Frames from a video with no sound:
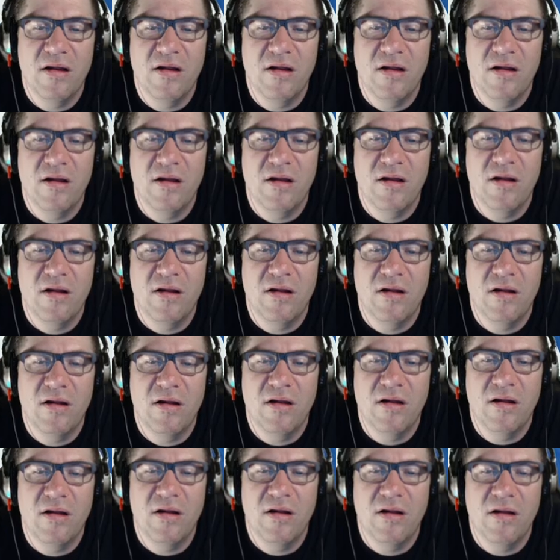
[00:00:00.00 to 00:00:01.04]

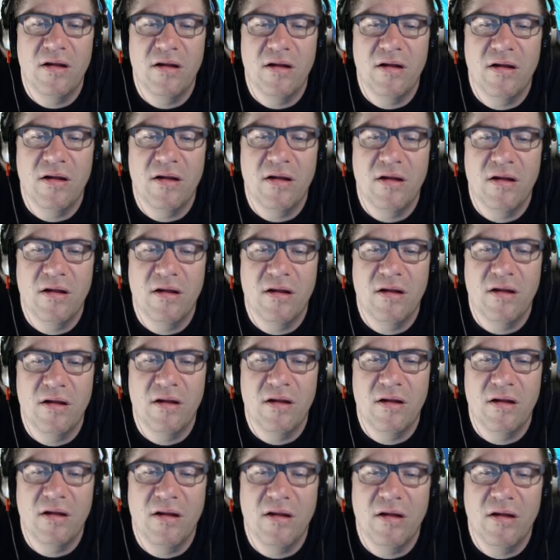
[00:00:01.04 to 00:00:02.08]

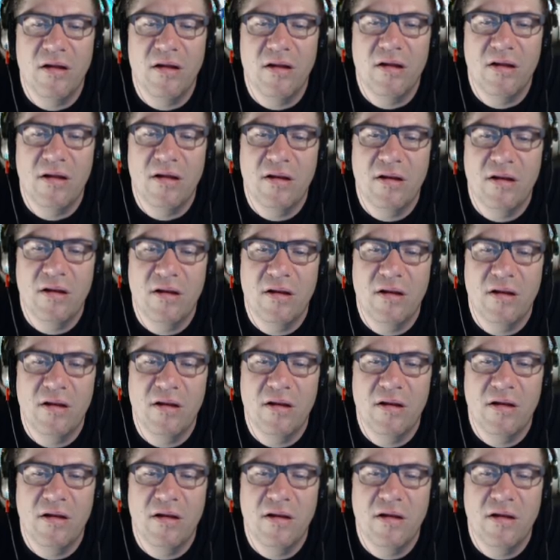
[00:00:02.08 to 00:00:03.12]

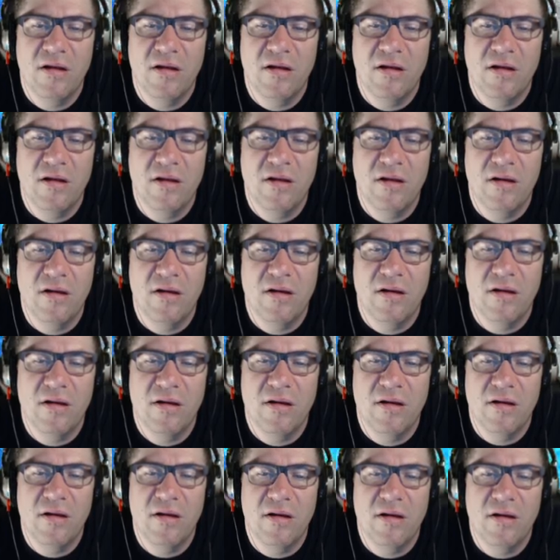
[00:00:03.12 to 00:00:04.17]

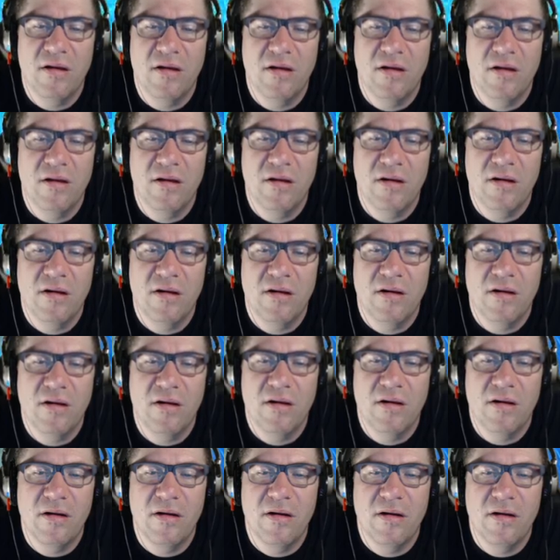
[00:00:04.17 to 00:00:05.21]

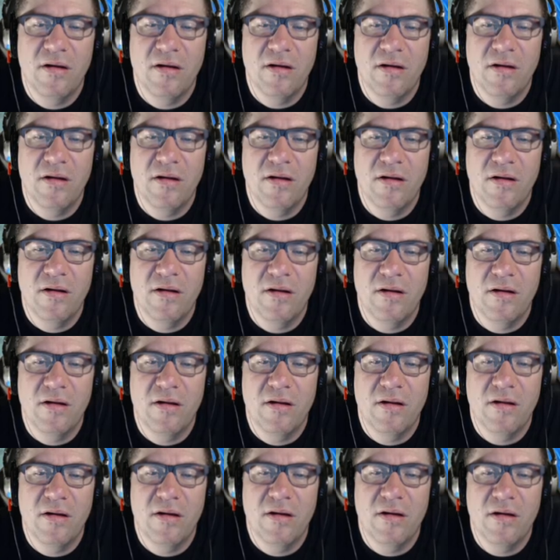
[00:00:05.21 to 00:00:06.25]

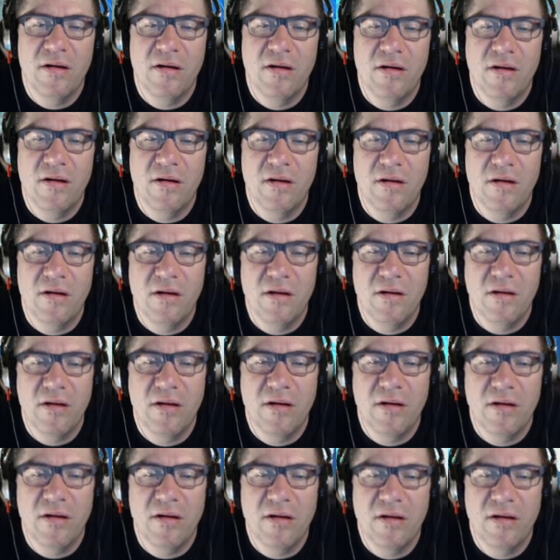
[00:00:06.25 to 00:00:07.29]

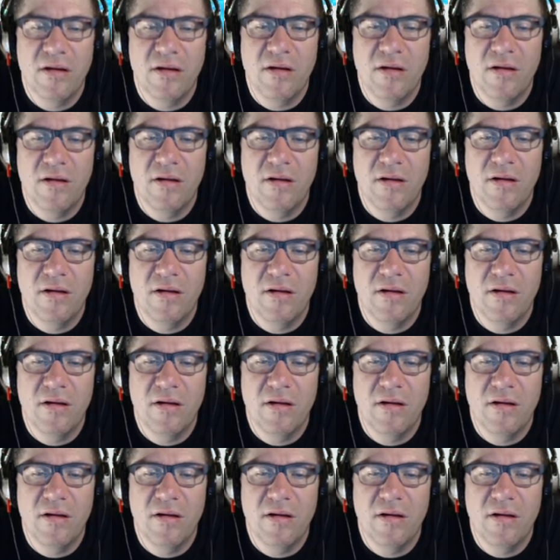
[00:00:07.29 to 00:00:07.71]
Nothing is said.